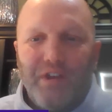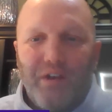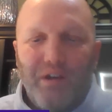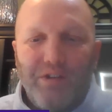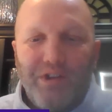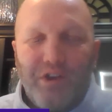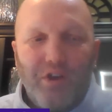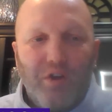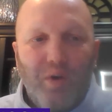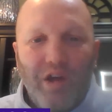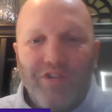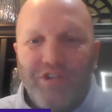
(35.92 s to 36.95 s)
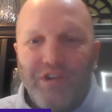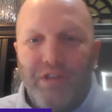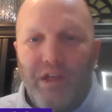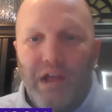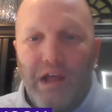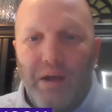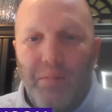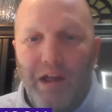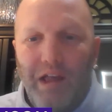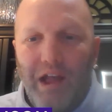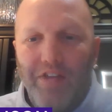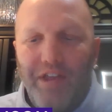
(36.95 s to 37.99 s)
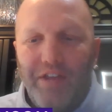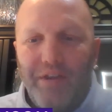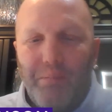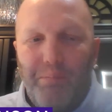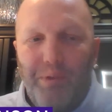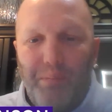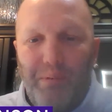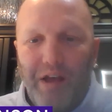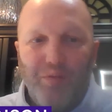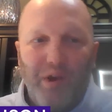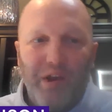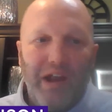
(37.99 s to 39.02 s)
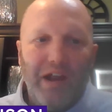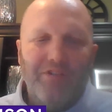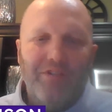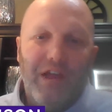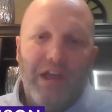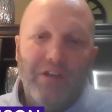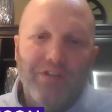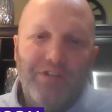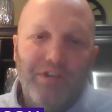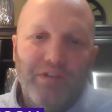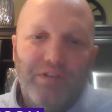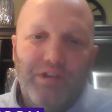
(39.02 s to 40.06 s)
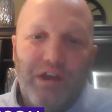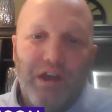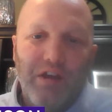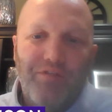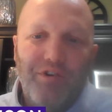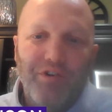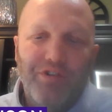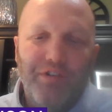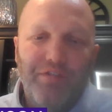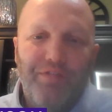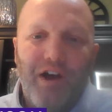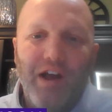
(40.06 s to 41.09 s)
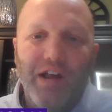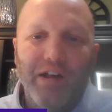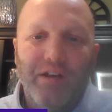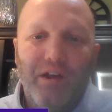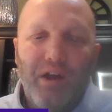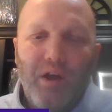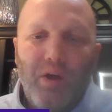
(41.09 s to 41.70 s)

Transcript: that's a that's a good question. Um, I, I, think the the best way to answer that is to to kind of first define